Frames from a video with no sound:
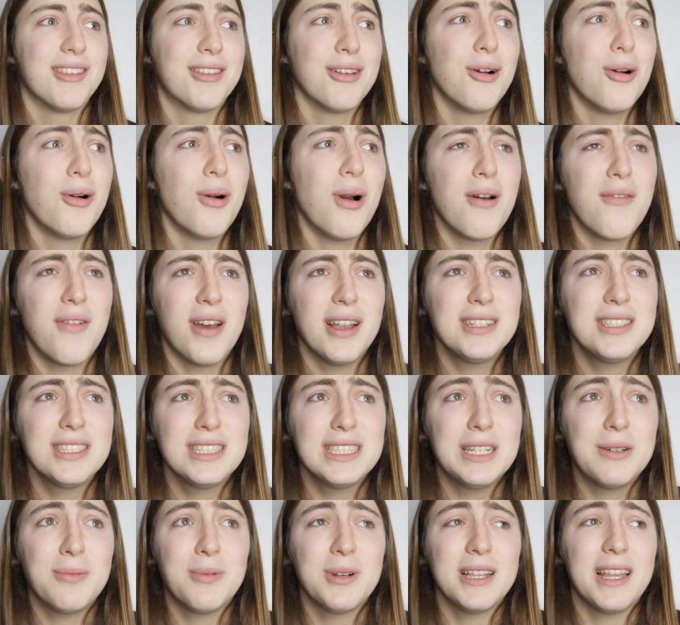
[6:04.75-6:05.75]
So
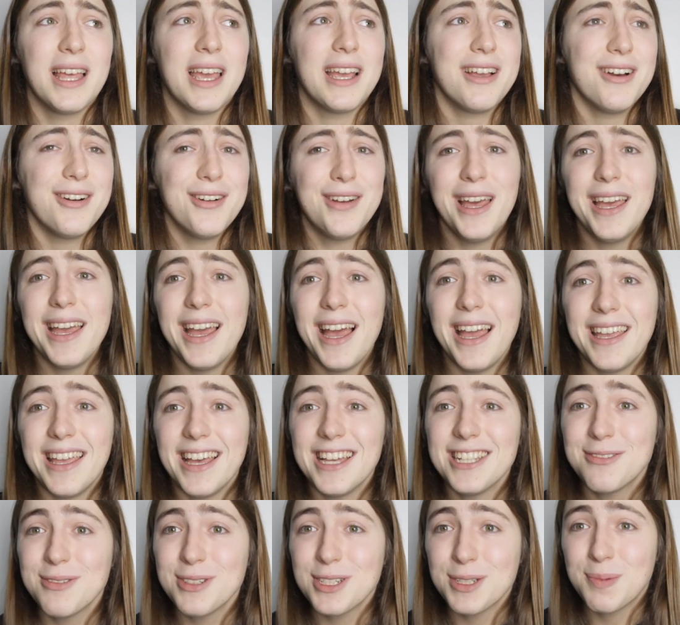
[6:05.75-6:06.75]
eventually we're like, okay, I
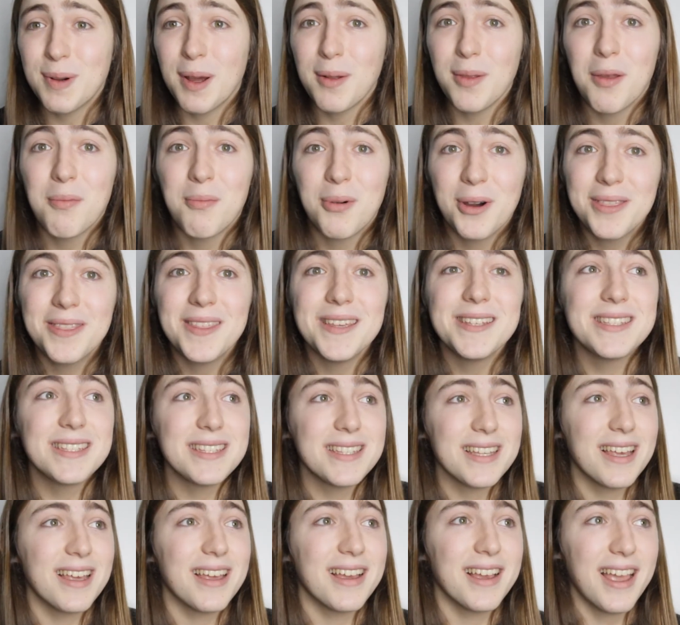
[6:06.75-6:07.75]
guess we should probably put
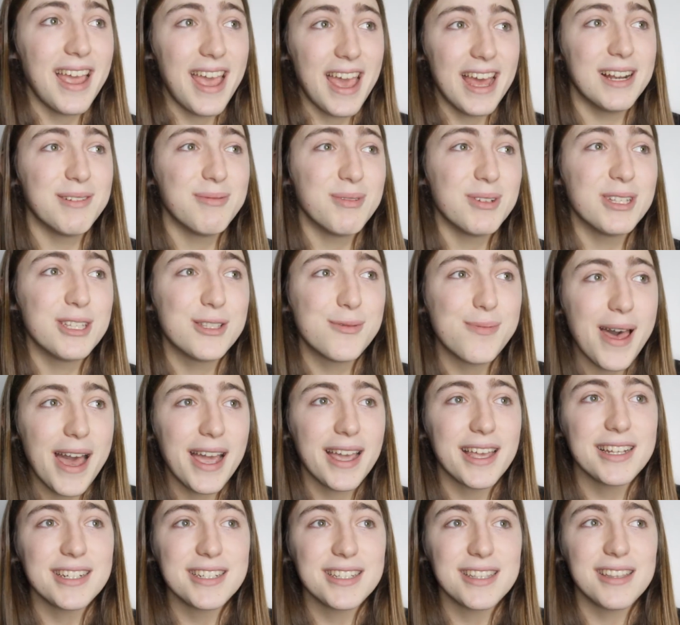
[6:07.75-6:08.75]
these animals
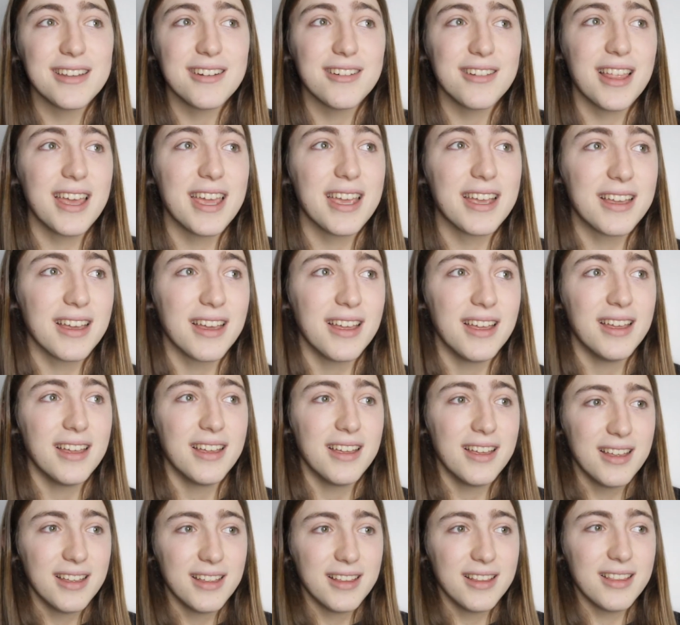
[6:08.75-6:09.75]
back into their like
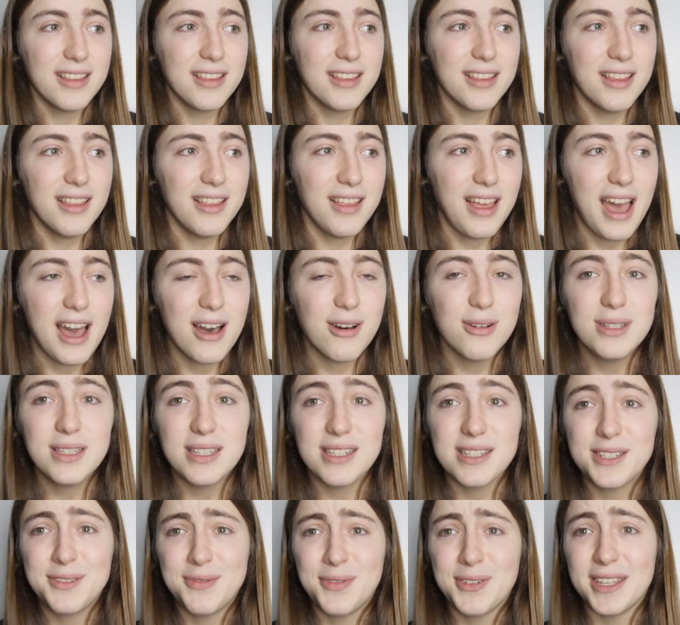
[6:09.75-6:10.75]

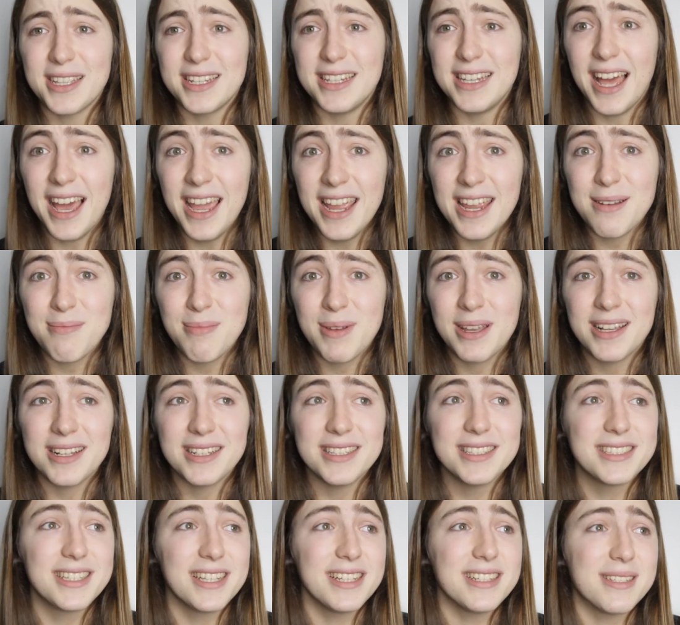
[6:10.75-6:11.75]
houses for the night,
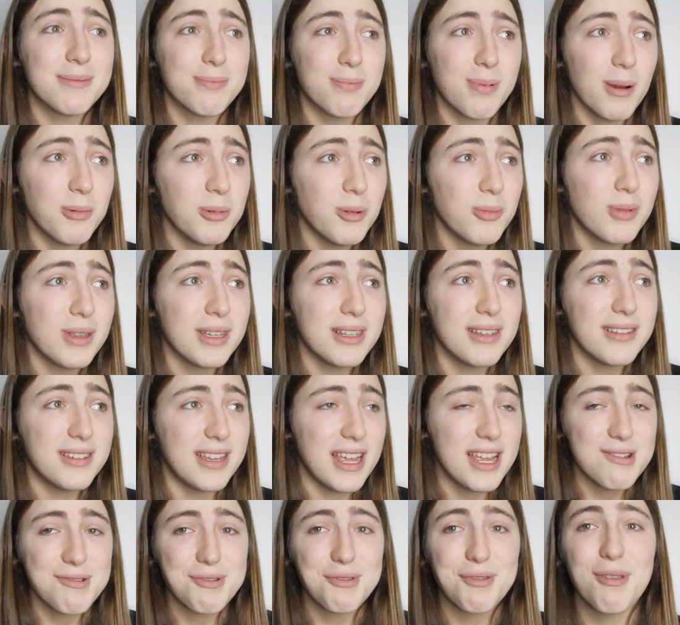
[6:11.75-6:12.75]
because it's probably
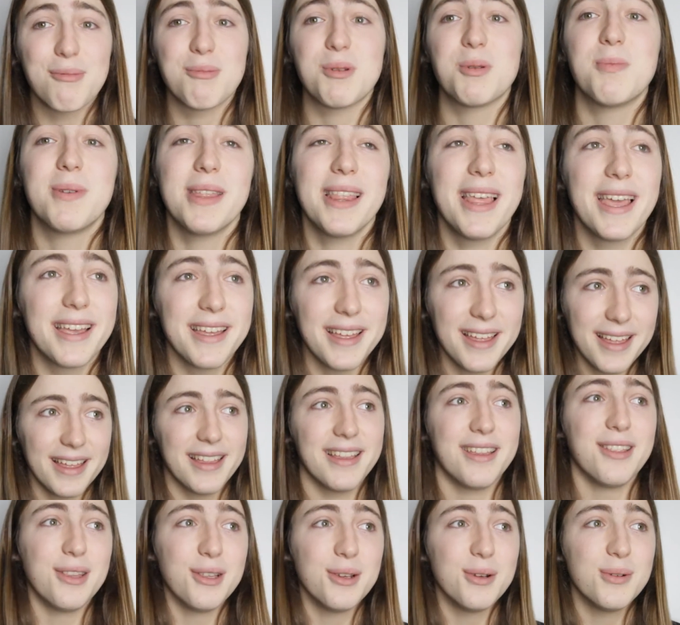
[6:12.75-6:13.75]
dangerous for them to be like
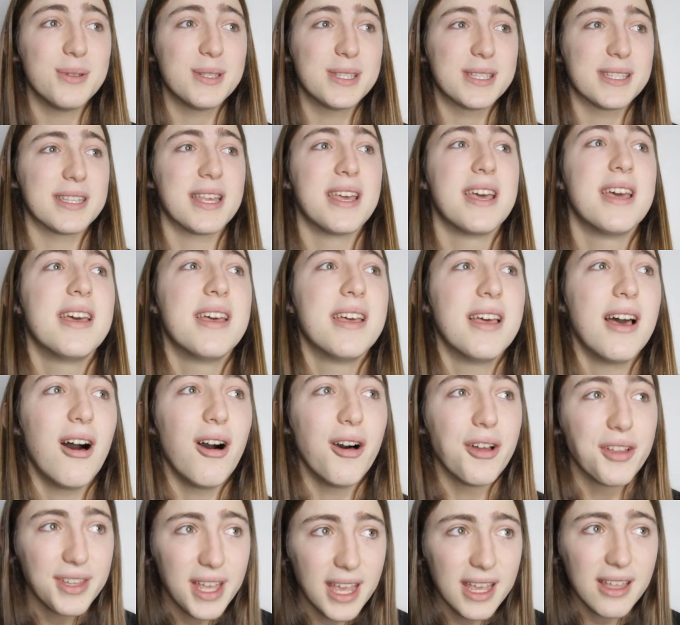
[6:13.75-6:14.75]
loose
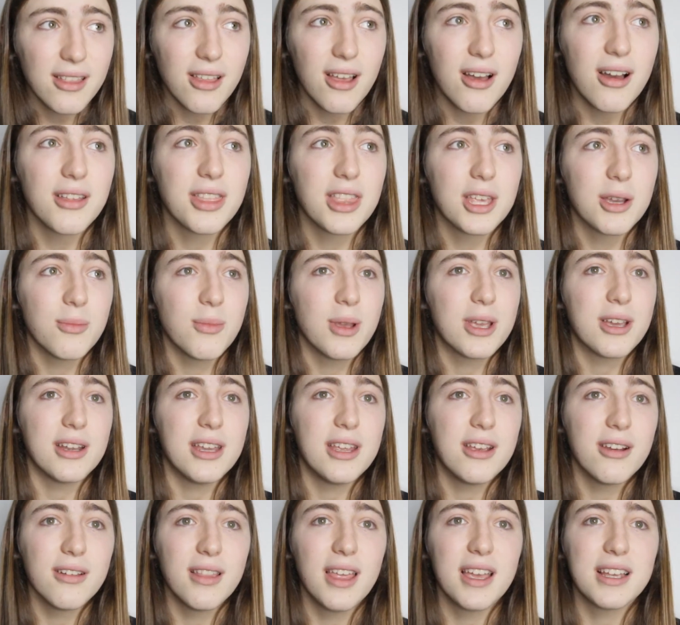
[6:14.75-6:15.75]
all night long, that we could
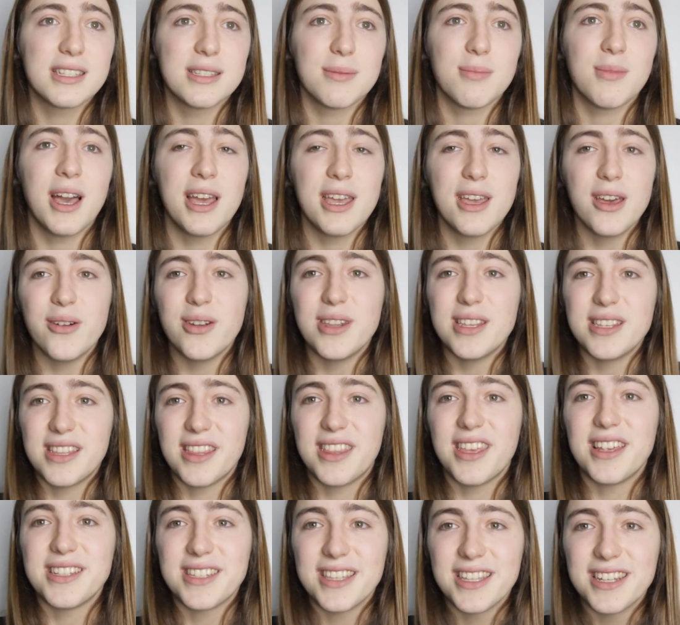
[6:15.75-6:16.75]
hear like some coyotes
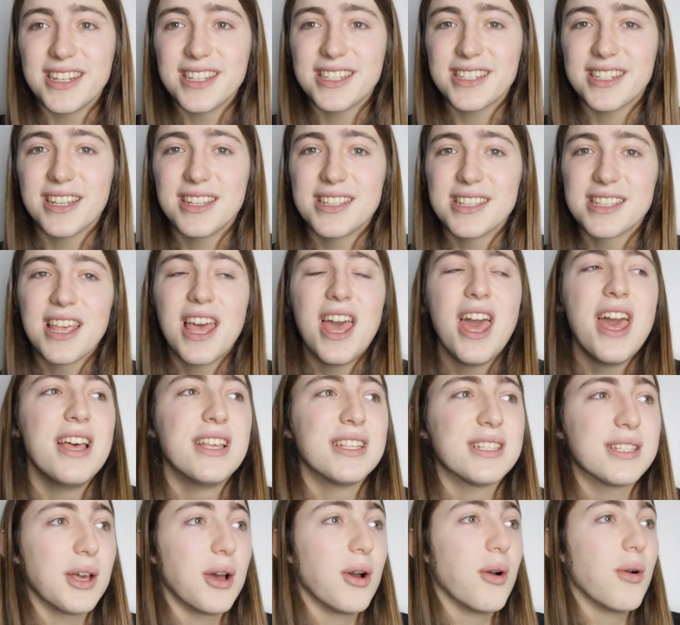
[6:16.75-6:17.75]
and things in the distance.
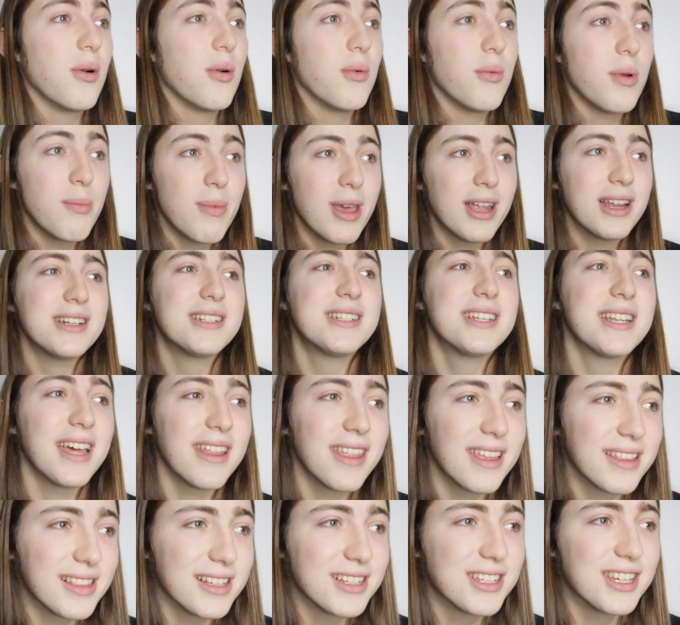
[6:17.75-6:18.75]
So we managed to get
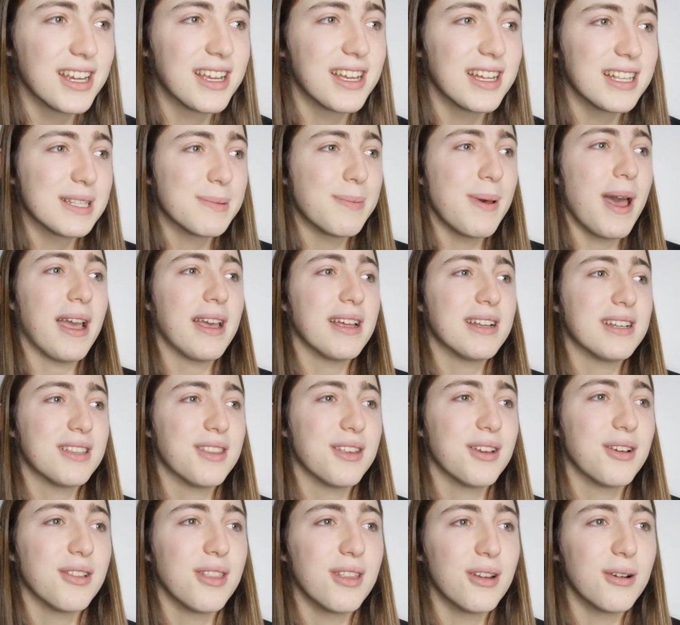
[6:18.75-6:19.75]
like the chickens back into
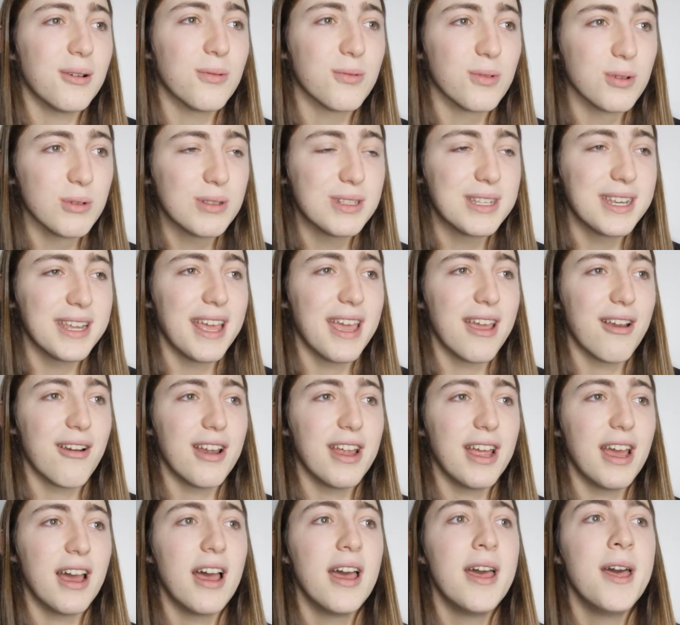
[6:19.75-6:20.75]
their little roosting
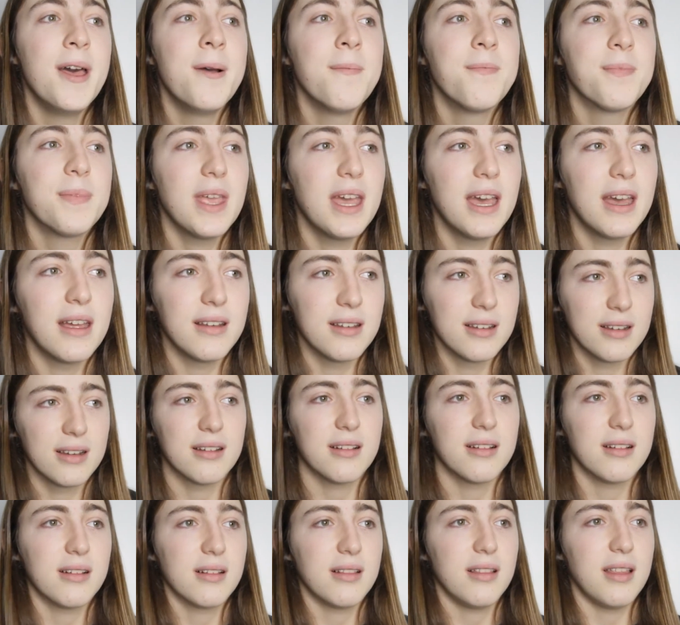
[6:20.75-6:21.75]
area and
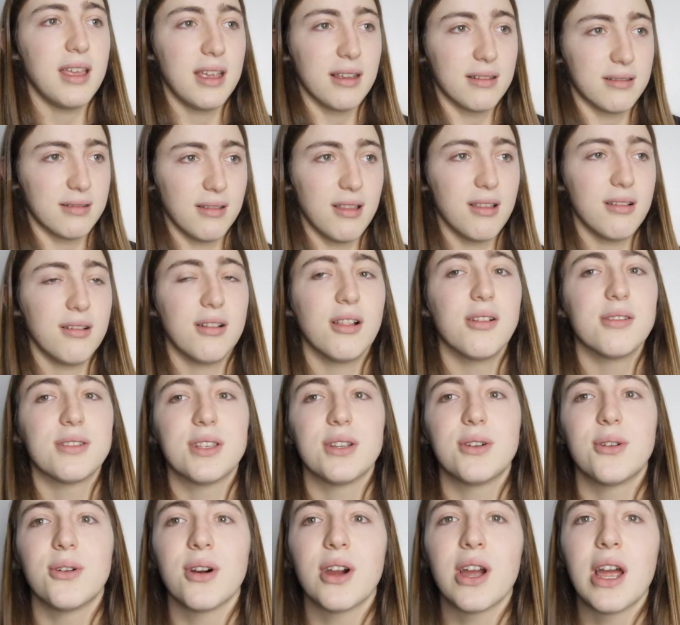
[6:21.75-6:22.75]
like close
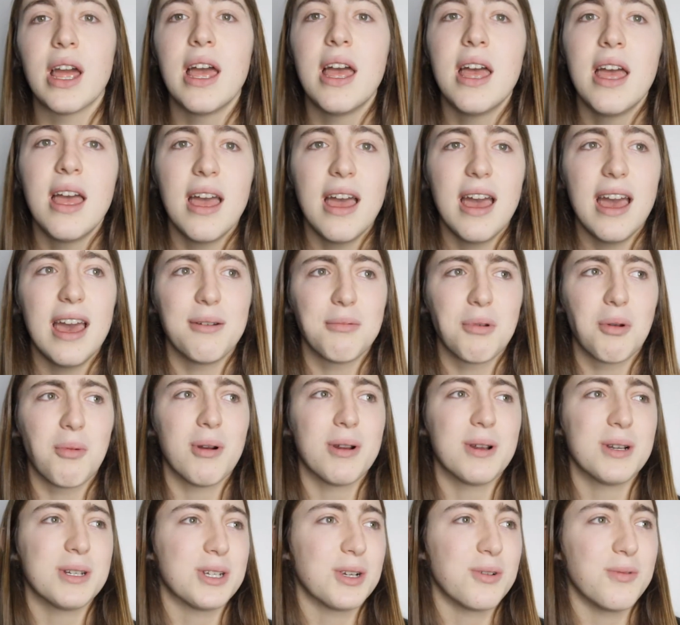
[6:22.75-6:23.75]
the door. And we
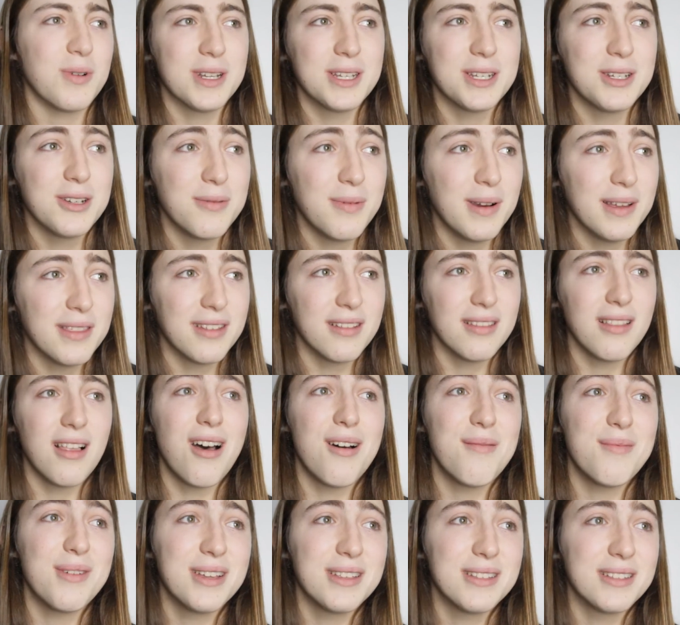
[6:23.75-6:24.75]
weren't sure what to do about the
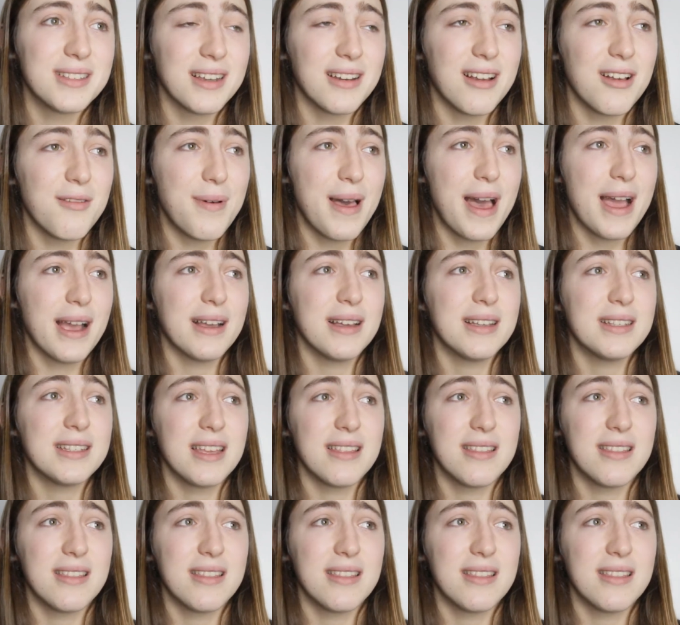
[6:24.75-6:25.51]
llamas and alpacas.